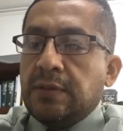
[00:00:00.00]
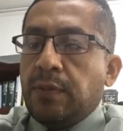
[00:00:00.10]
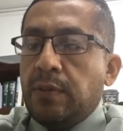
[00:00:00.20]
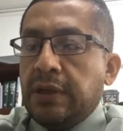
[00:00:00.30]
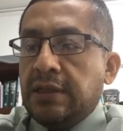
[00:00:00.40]
the
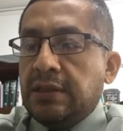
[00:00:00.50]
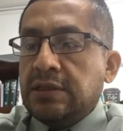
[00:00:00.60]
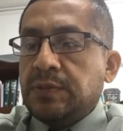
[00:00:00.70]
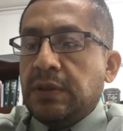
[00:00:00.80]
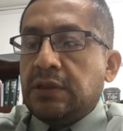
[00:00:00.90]
public health
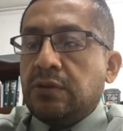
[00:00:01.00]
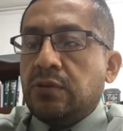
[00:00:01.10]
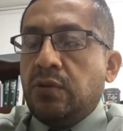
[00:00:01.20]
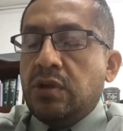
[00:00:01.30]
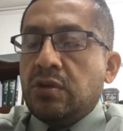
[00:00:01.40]
inspector
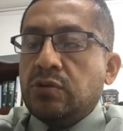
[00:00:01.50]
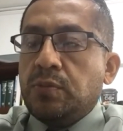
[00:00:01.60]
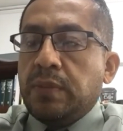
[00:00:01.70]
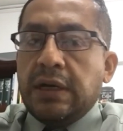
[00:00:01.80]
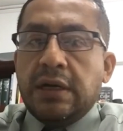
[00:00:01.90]
to reach out to
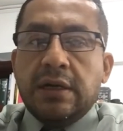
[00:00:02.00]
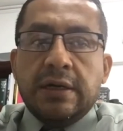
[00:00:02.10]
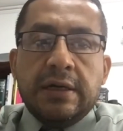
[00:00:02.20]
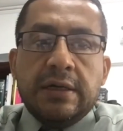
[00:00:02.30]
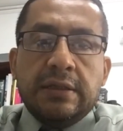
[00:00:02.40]
Baja
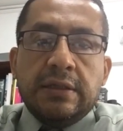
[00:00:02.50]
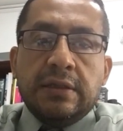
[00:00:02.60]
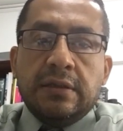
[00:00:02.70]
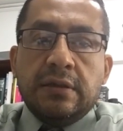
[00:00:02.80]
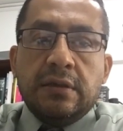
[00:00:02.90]
and